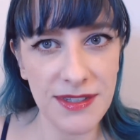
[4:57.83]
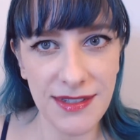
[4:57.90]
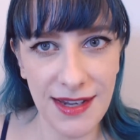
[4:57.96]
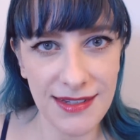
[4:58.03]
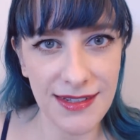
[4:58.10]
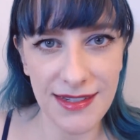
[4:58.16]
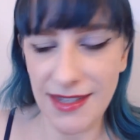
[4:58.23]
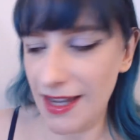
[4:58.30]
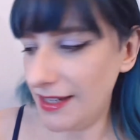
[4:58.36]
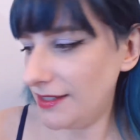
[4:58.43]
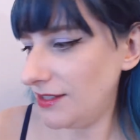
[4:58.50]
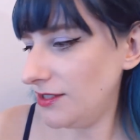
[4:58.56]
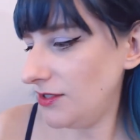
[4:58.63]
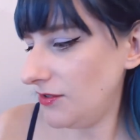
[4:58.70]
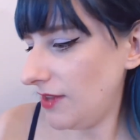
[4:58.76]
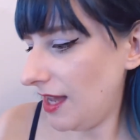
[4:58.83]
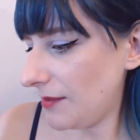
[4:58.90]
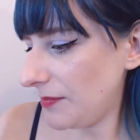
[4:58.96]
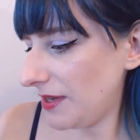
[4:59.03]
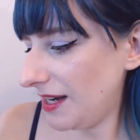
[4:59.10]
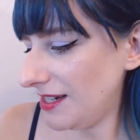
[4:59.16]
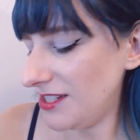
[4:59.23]
It's not designed to do
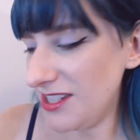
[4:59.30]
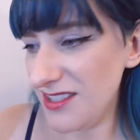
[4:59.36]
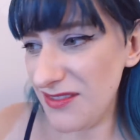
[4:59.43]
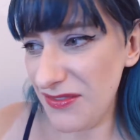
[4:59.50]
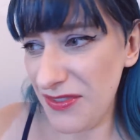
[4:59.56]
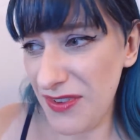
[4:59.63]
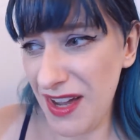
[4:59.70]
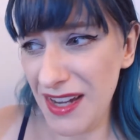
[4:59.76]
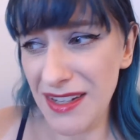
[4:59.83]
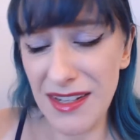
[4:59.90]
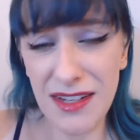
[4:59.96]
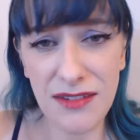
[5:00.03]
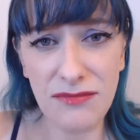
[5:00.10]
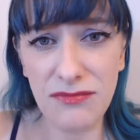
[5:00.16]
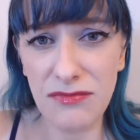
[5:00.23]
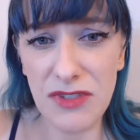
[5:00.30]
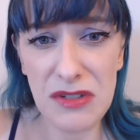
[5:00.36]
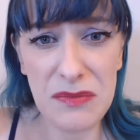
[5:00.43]
that, but I just find it